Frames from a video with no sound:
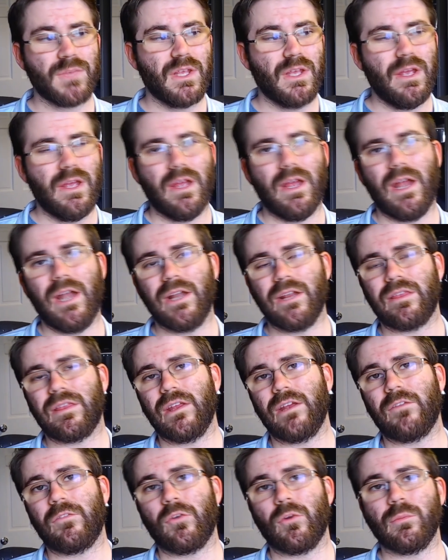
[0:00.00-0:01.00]
Anything
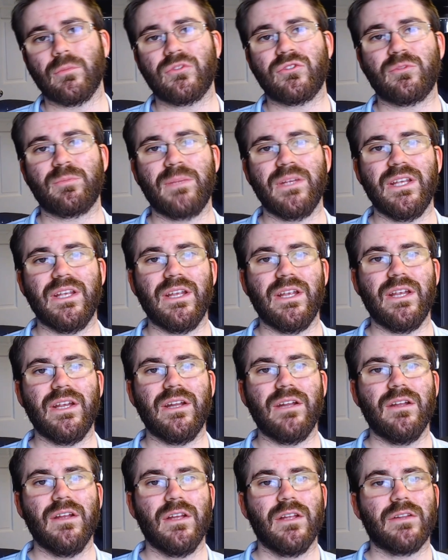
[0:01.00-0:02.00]
from speed
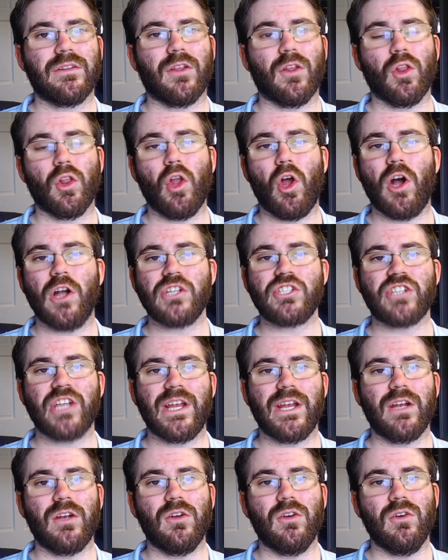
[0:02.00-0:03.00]
to launch
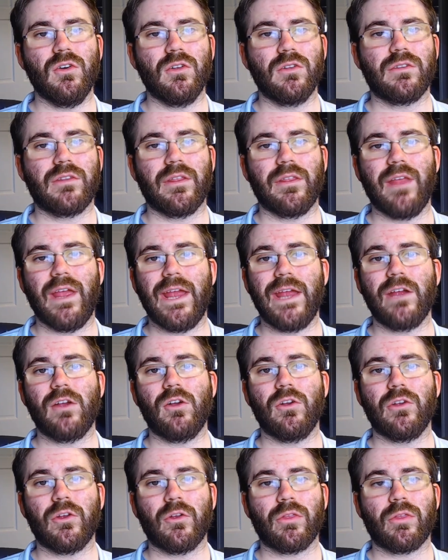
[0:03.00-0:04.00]
angle to the angle
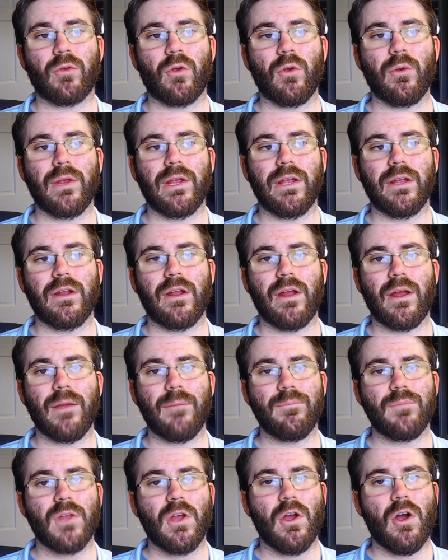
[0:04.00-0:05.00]
you're throwing it at,
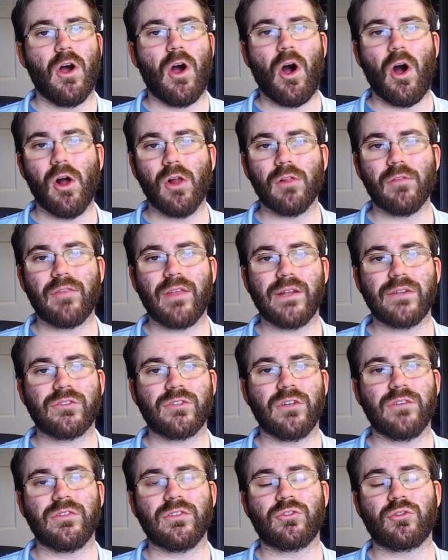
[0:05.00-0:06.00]
all of that
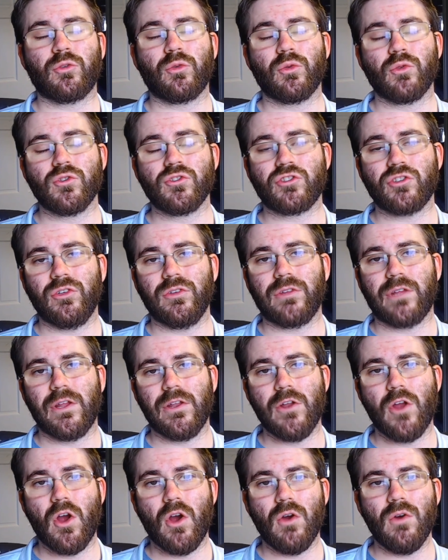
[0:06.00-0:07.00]
stuff is crucial to
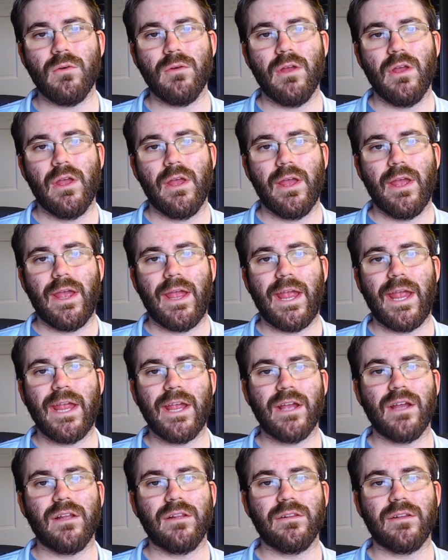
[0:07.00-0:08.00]
know,
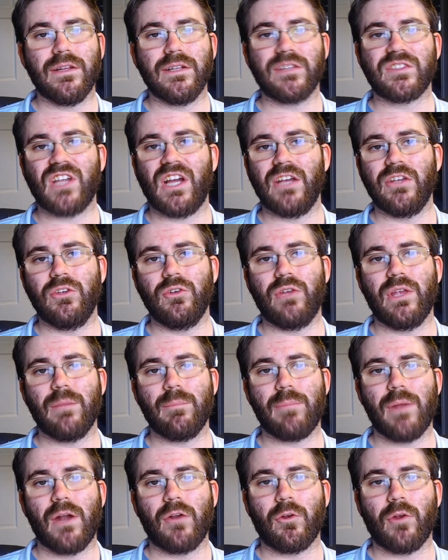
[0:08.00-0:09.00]
and it's how you get
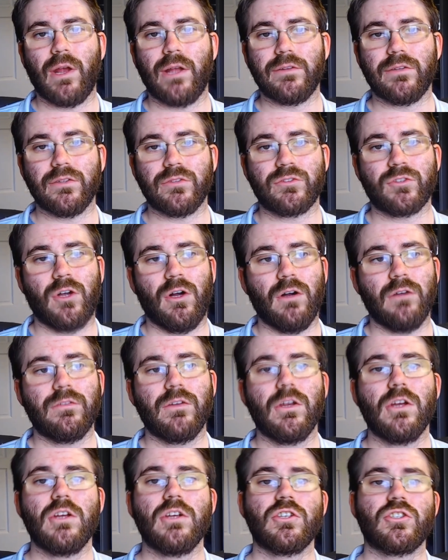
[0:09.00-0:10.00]
better at disc golf.
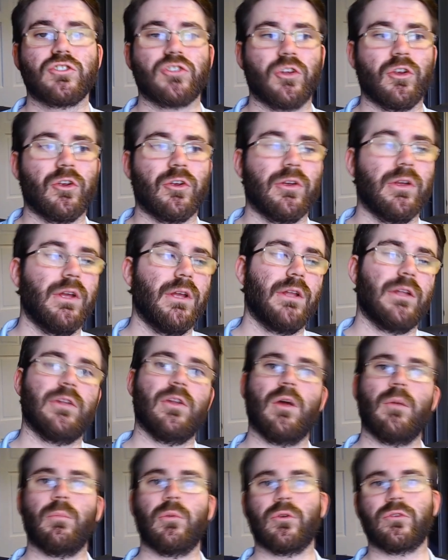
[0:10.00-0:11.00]
Sure,
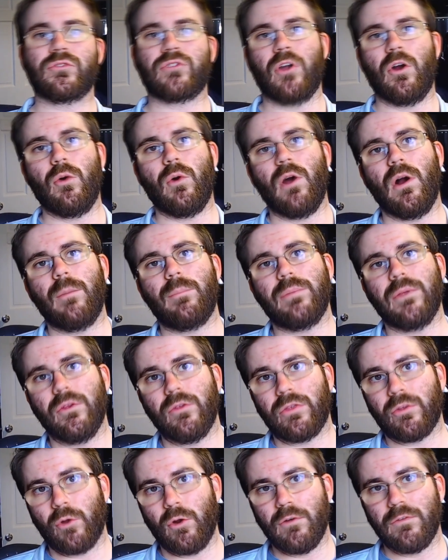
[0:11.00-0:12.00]
numbers go up, you
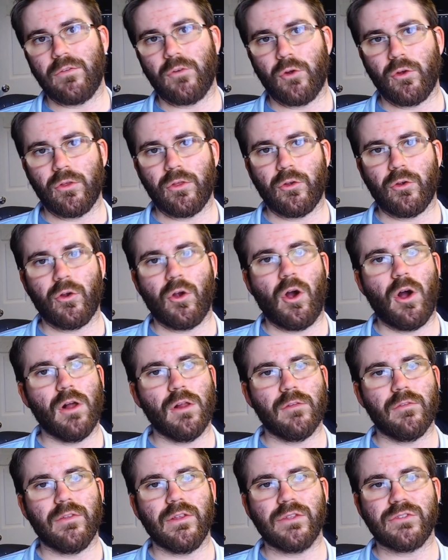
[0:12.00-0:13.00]
throw further, all
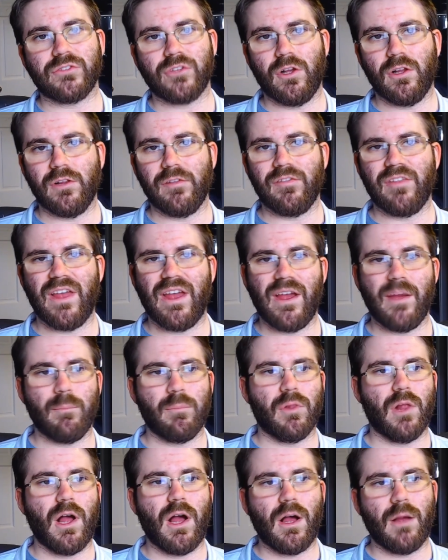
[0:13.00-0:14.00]
of this, all of that,
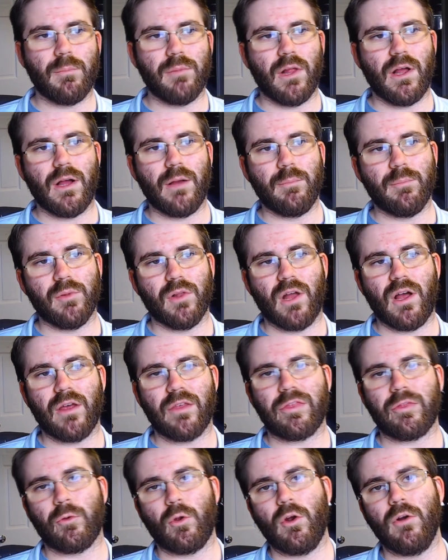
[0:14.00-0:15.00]
blah, blah, blah,
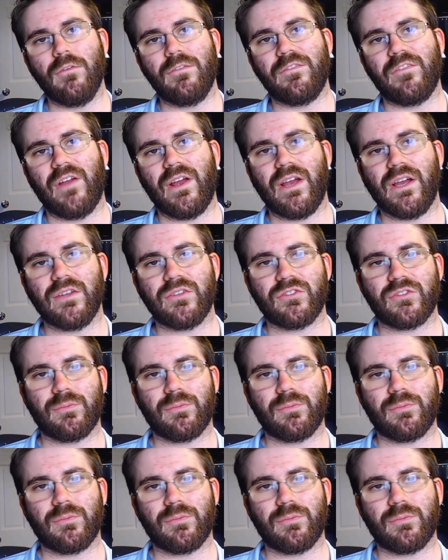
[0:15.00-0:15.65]
throw fast.